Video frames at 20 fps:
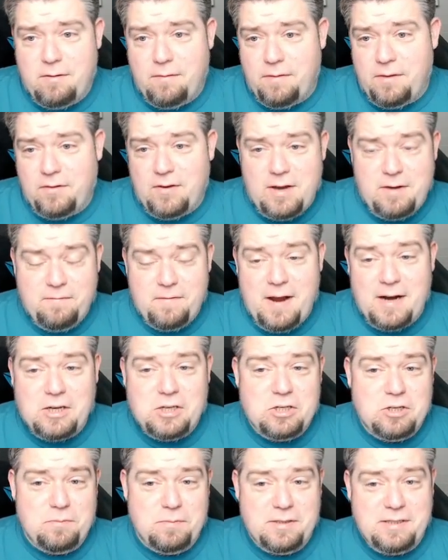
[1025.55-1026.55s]
If there's any
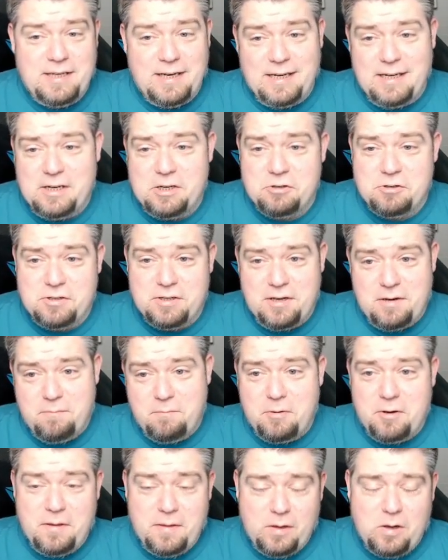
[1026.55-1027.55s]
faction you're particularly interested
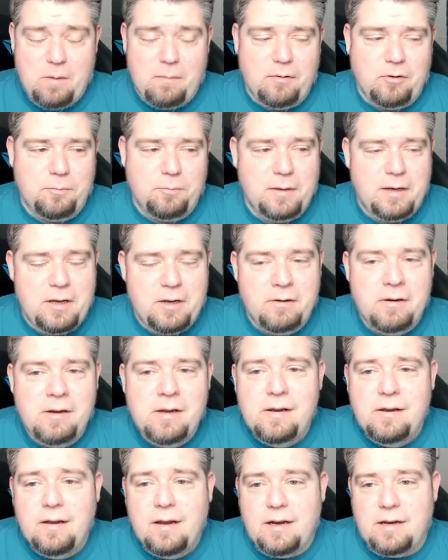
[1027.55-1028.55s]
in, put in the comments below,
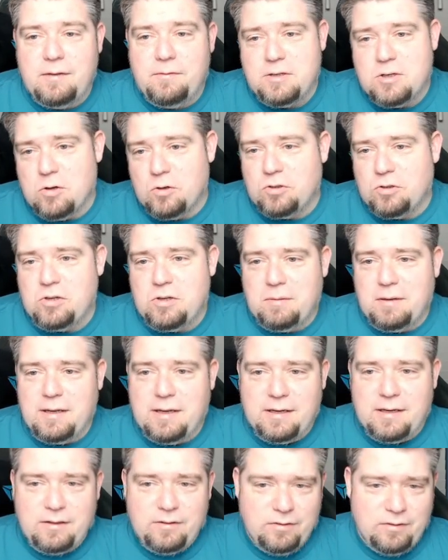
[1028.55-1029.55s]
and if it's not Tomb
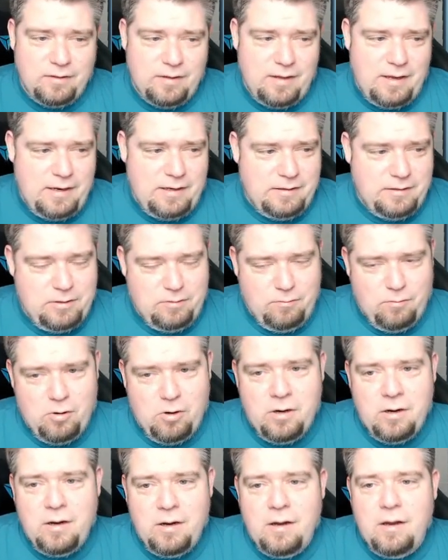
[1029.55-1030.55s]
Kings, then you're
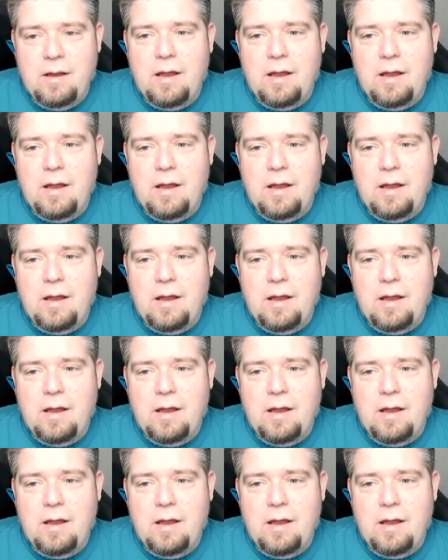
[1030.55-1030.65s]
wrong.